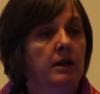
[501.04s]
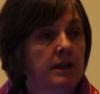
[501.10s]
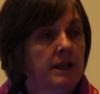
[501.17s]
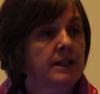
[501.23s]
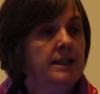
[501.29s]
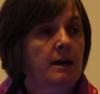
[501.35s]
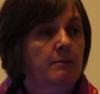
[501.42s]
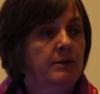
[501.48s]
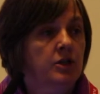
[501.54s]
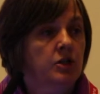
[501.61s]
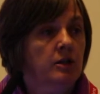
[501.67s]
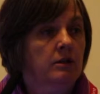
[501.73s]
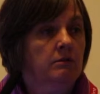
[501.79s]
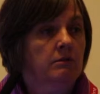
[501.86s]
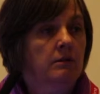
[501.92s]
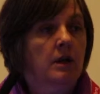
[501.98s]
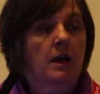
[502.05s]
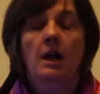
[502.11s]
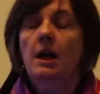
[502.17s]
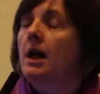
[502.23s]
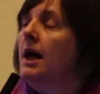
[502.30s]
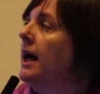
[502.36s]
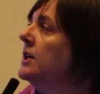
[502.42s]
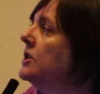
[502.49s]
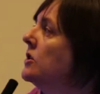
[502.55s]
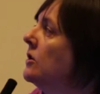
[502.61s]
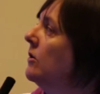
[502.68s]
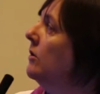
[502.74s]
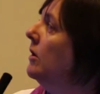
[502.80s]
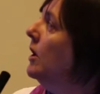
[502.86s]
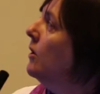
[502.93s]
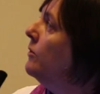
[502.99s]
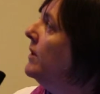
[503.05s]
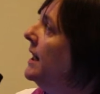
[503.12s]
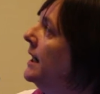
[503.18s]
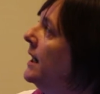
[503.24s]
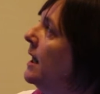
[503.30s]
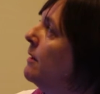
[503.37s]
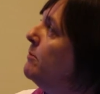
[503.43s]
or are they damaging? And so really,